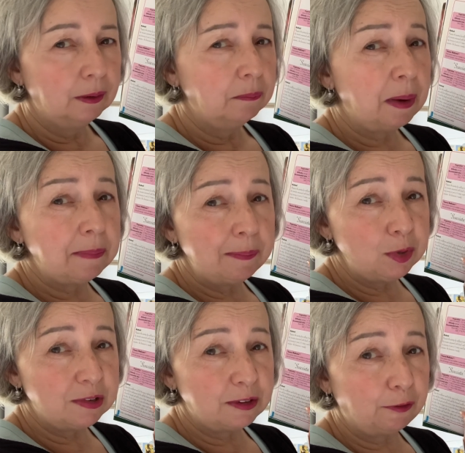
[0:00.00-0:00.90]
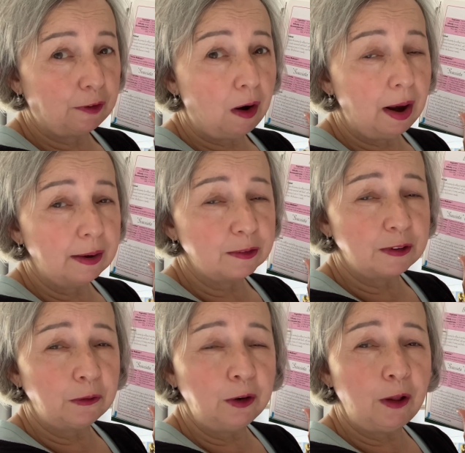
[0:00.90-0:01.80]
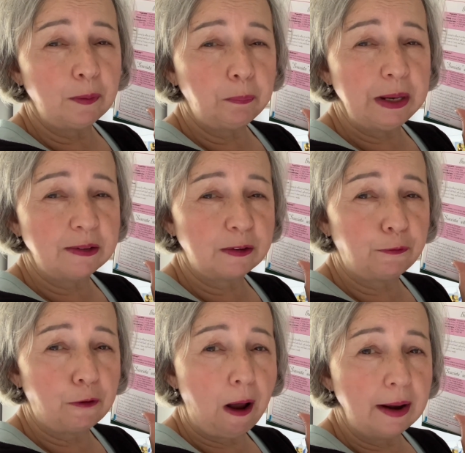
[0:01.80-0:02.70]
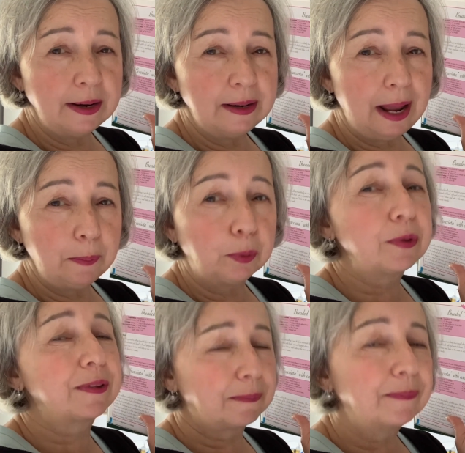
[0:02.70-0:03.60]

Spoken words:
My mum used to fry it. So, you know, the pizza fried in Naples?